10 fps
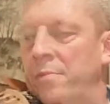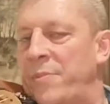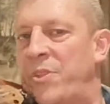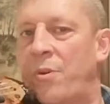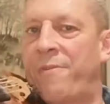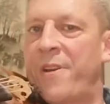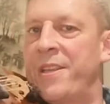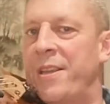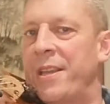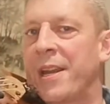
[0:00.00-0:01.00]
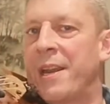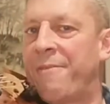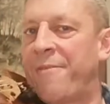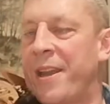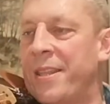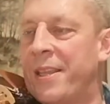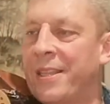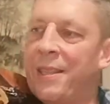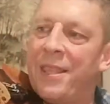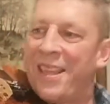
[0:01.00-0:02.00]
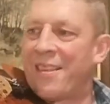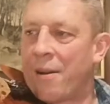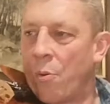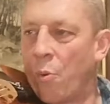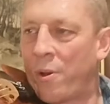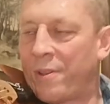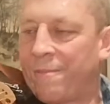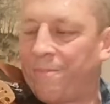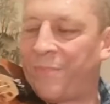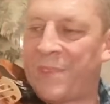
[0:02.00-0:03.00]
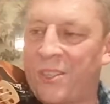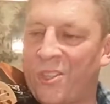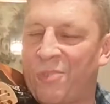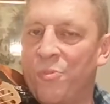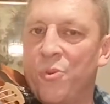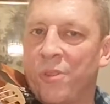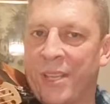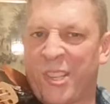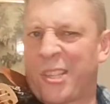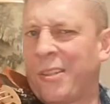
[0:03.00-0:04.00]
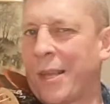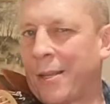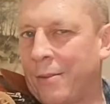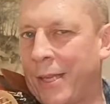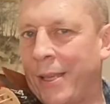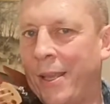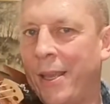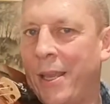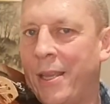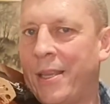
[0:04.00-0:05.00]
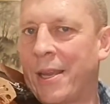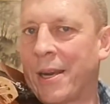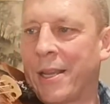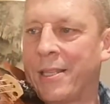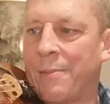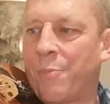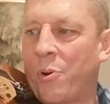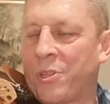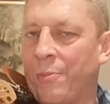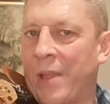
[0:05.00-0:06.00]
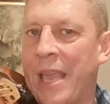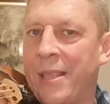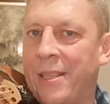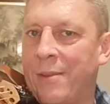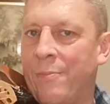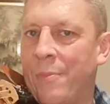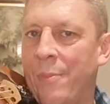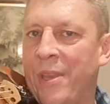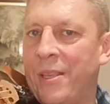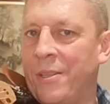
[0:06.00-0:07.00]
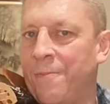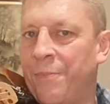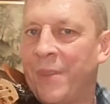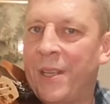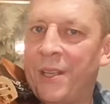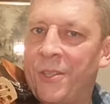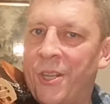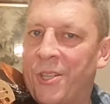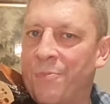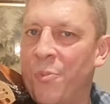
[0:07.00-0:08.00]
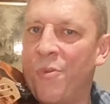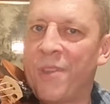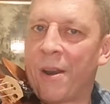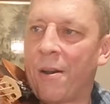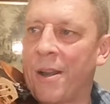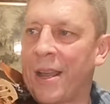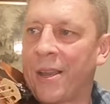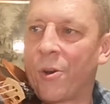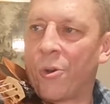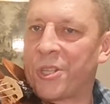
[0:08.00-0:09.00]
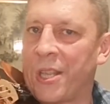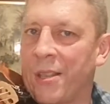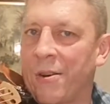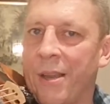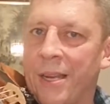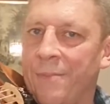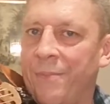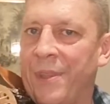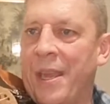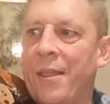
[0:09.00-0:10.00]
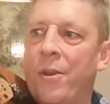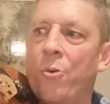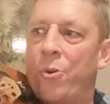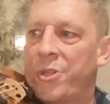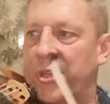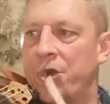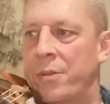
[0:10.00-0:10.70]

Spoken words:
So I find you're going to find that to do that smoothly, slickly, you're going to possibly have to maybe just move your hand across to try and get the notes.